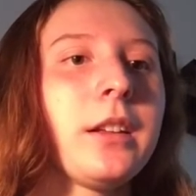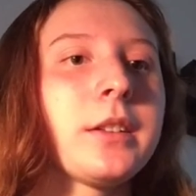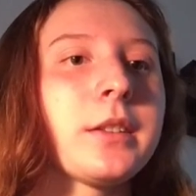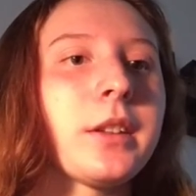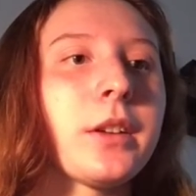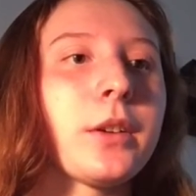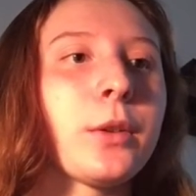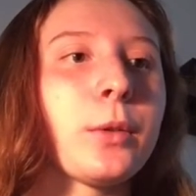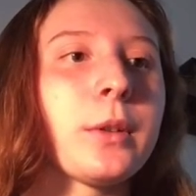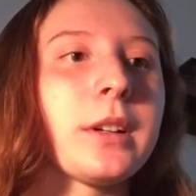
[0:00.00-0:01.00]

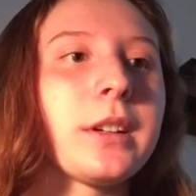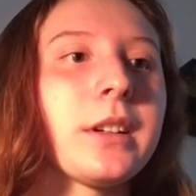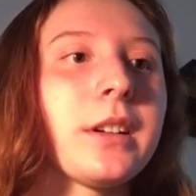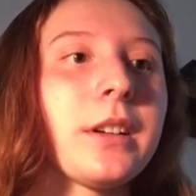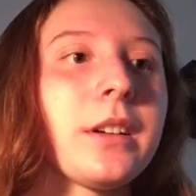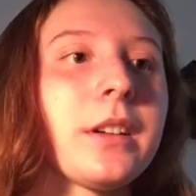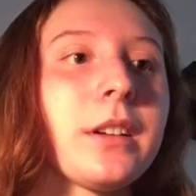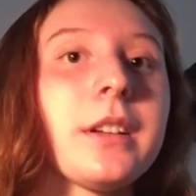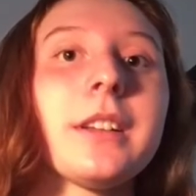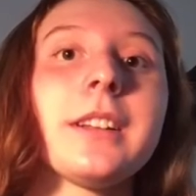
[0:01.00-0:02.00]
So,
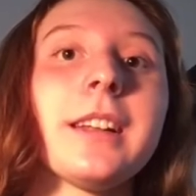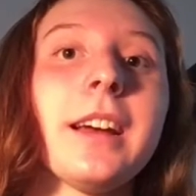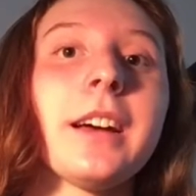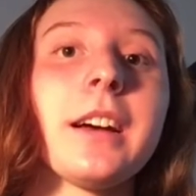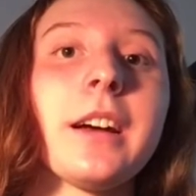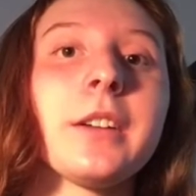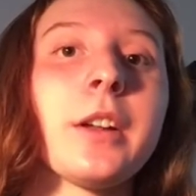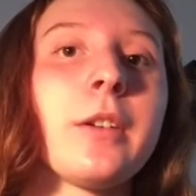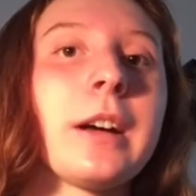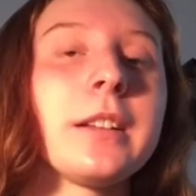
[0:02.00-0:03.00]
yeah, I don't
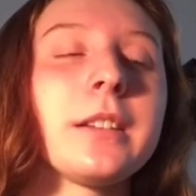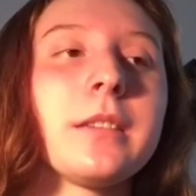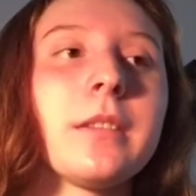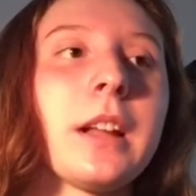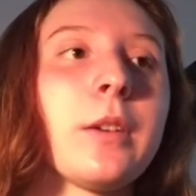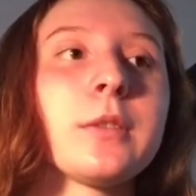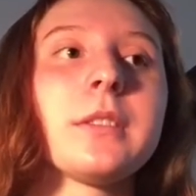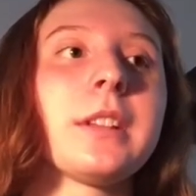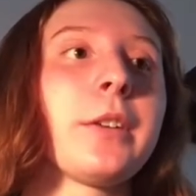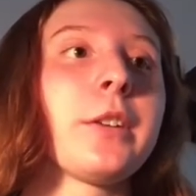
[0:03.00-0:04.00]
know, and I'll
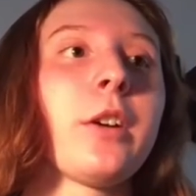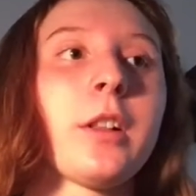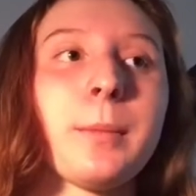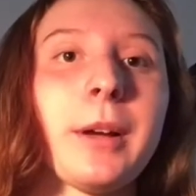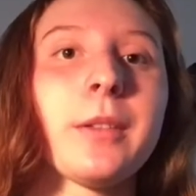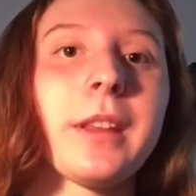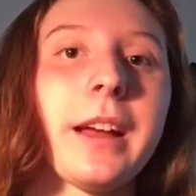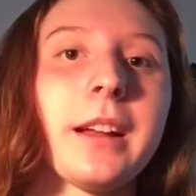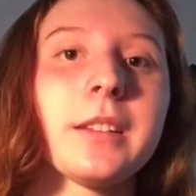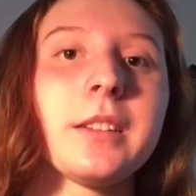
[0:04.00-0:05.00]
tell you all about
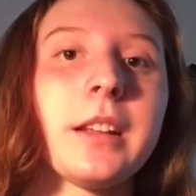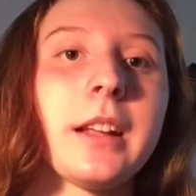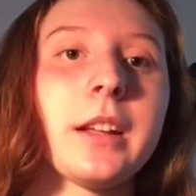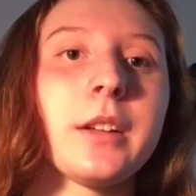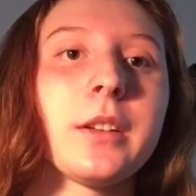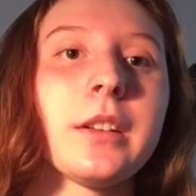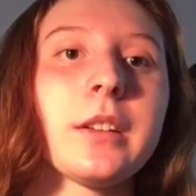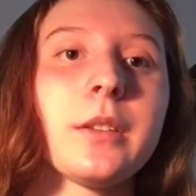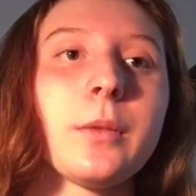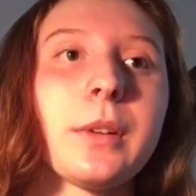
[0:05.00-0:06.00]
that and
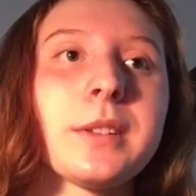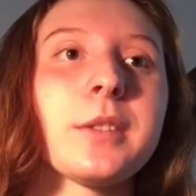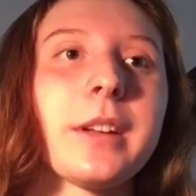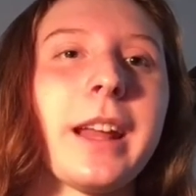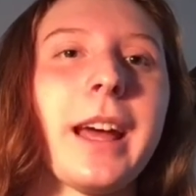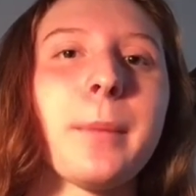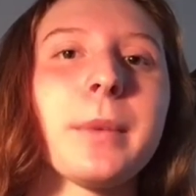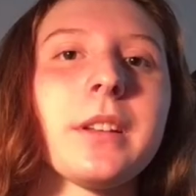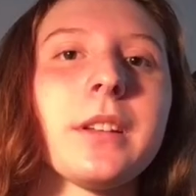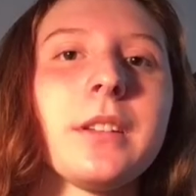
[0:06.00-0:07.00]
what's gonna happen.